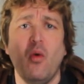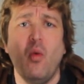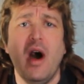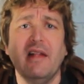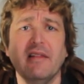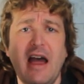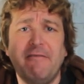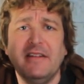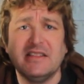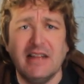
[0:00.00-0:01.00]
what
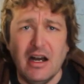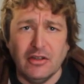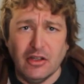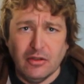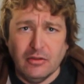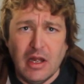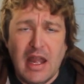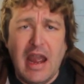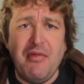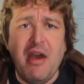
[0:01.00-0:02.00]
life has dealt you
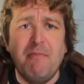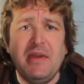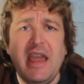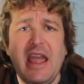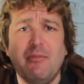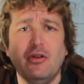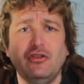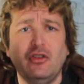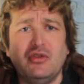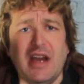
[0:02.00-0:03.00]
and then be
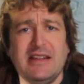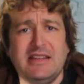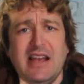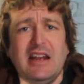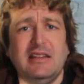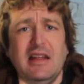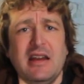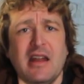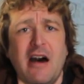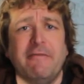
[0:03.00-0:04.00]
able to dissect it
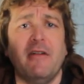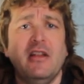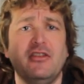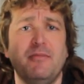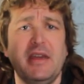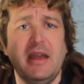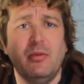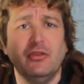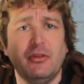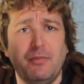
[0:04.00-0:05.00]
enough to be
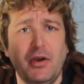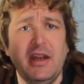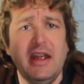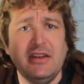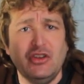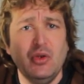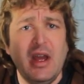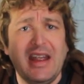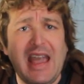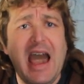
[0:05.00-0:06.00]
able to put it
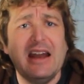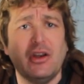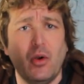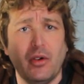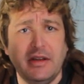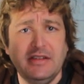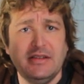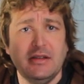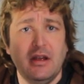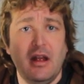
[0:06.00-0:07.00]
into
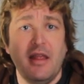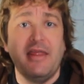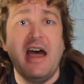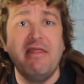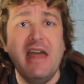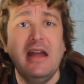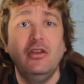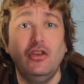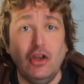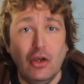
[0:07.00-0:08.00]
categories that
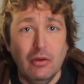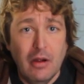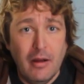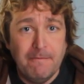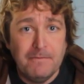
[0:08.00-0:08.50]
then you,